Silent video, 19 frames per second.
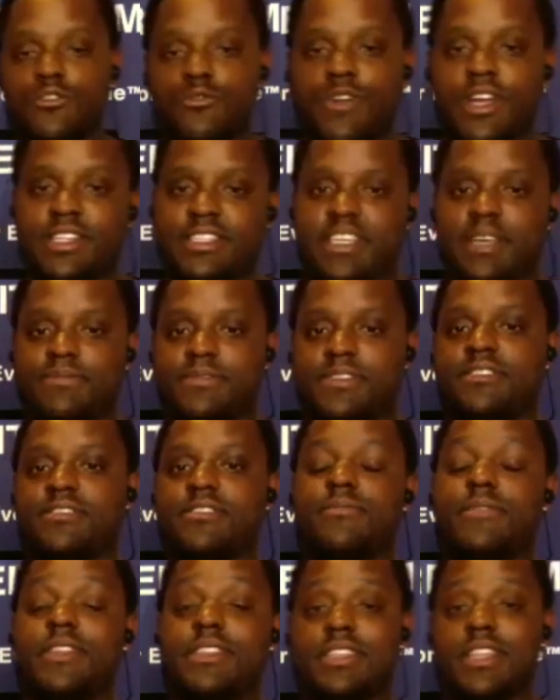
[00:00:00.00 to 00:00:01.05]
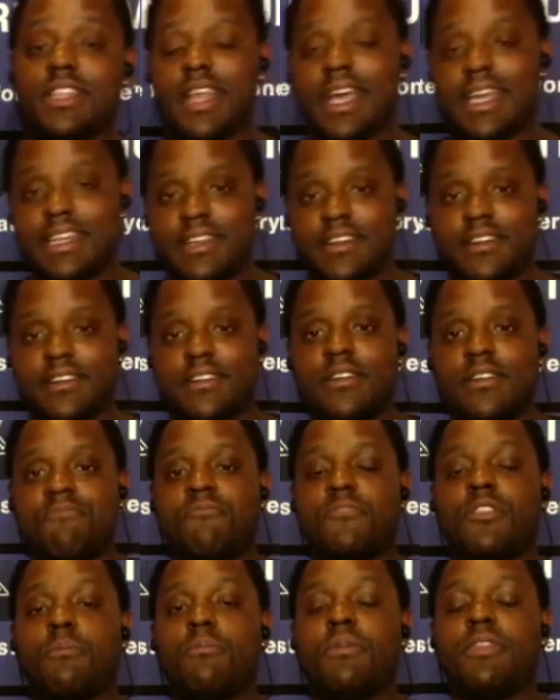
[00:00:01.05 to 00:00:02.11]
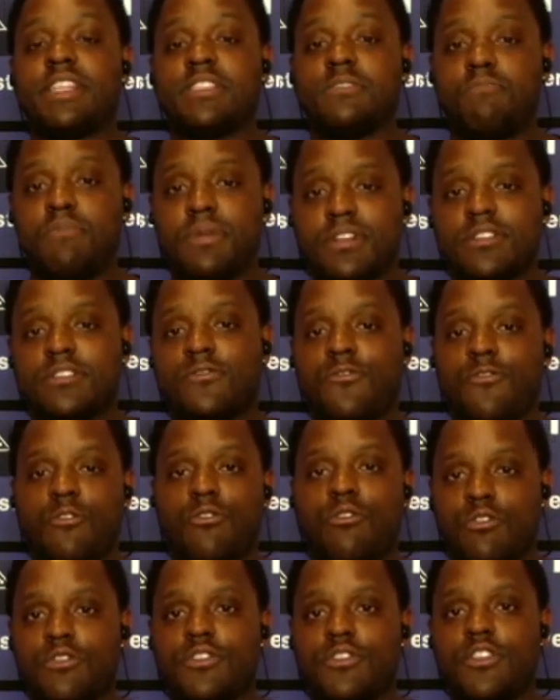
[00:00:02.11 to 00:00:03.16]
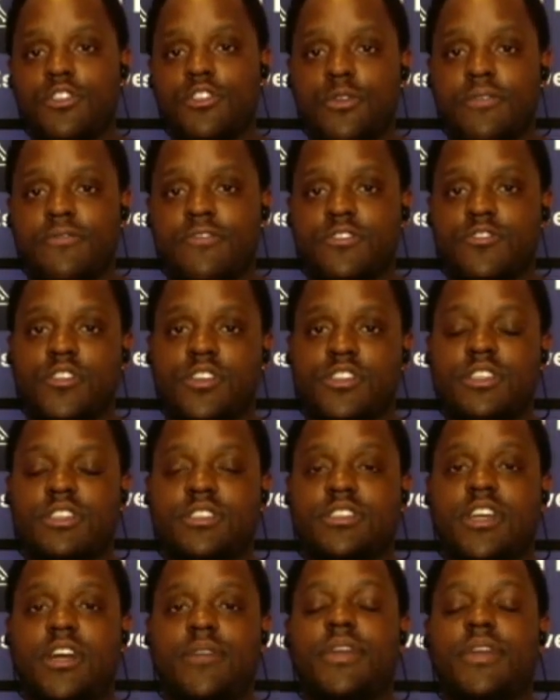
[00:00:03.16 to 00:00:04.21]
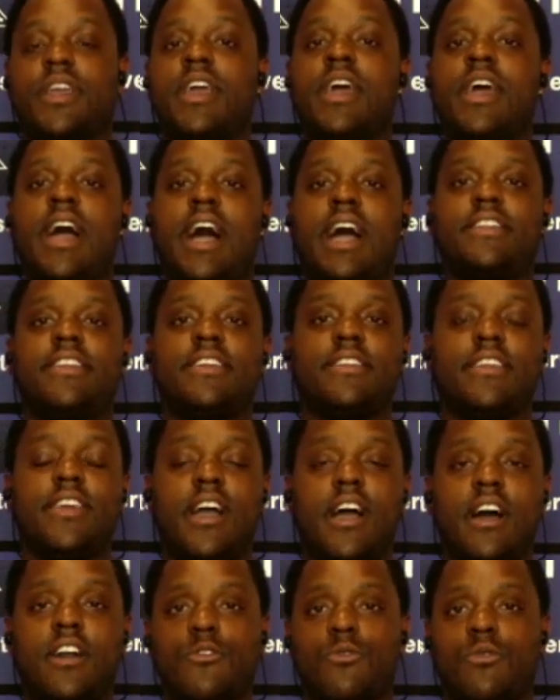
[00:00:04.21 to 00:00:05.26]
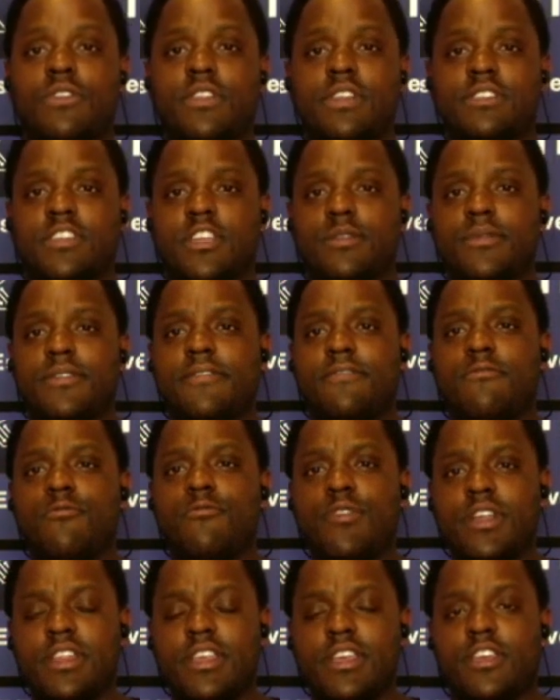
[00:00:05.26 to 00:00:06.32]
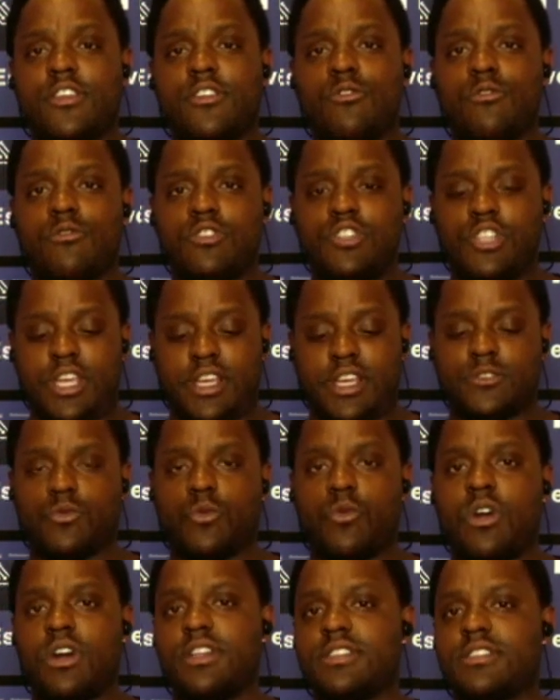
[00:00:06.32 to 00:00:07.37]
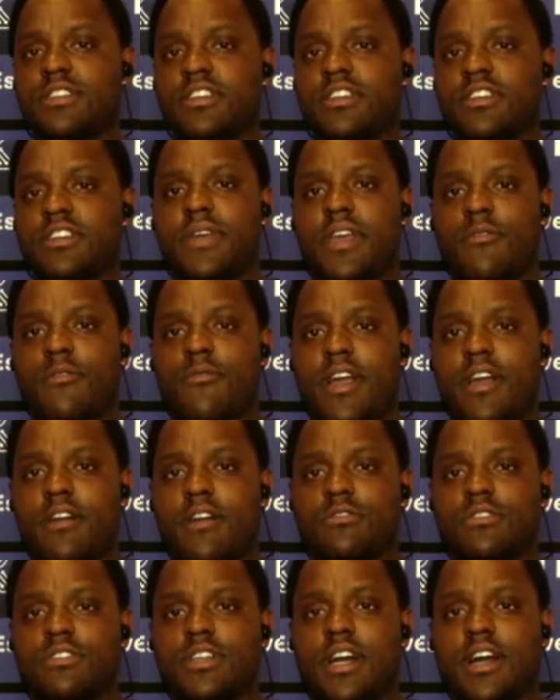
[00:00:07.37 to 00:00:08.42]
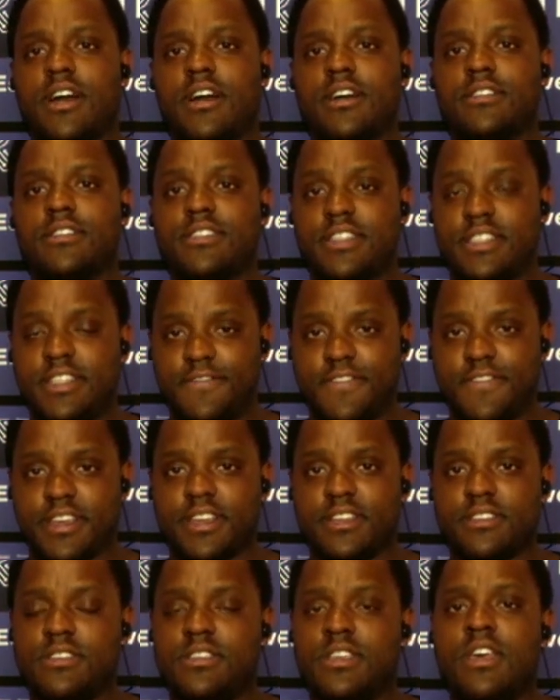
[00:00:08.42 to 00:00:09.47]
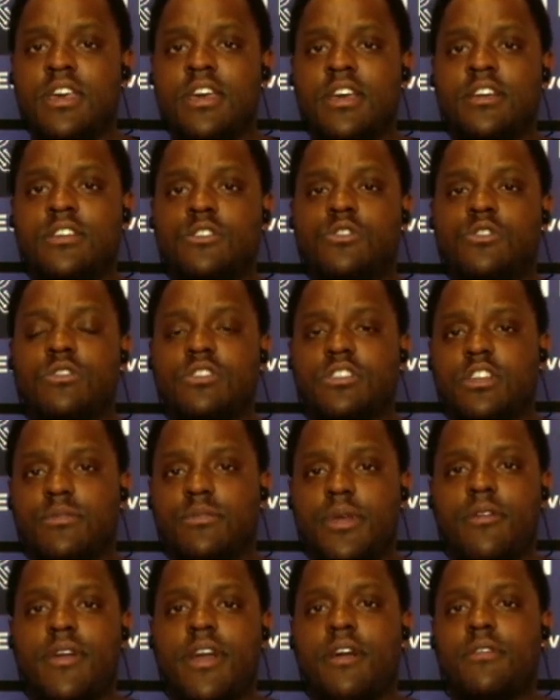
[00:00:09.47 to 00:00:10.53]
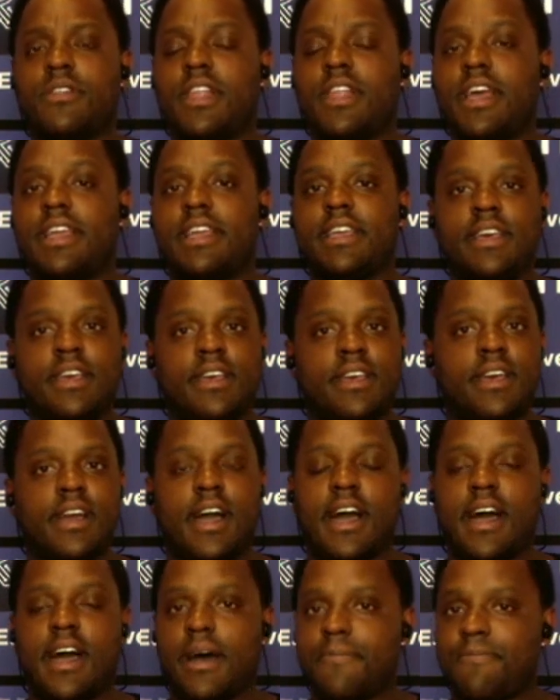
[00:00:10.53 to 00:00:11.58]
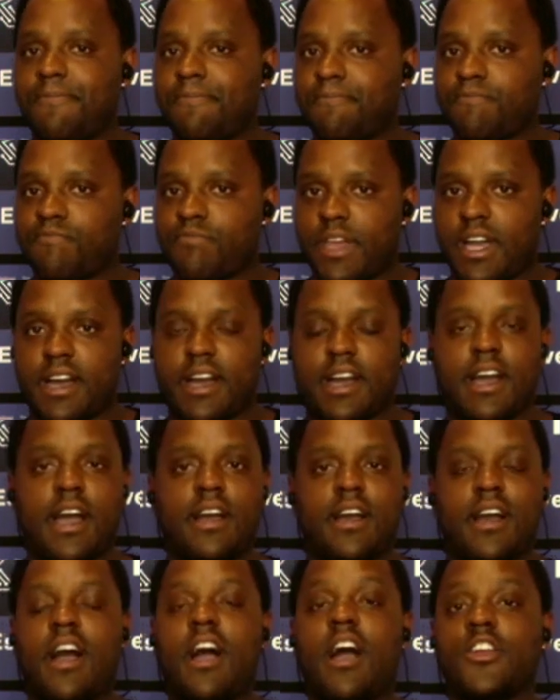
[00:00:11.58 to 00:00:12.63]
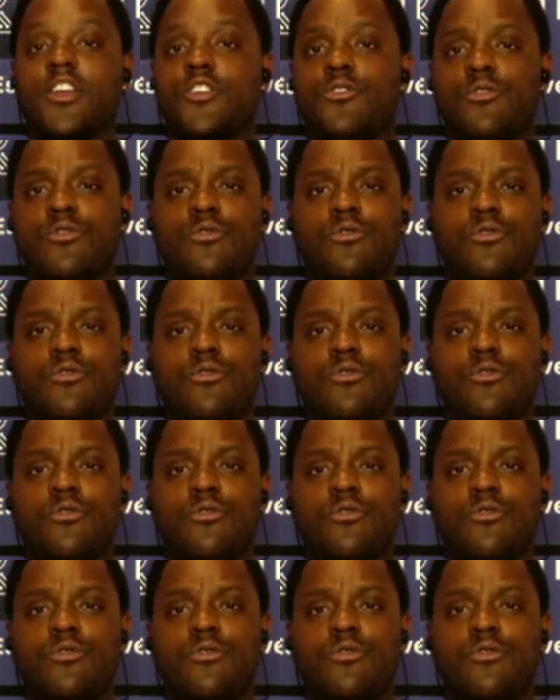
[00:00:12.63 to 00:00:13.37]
red tape system that's lighter, but that's built for the new infrastructure that's coming. I think the other one that's going to be really huge is it's going to be around certificates. So it's going to be around are you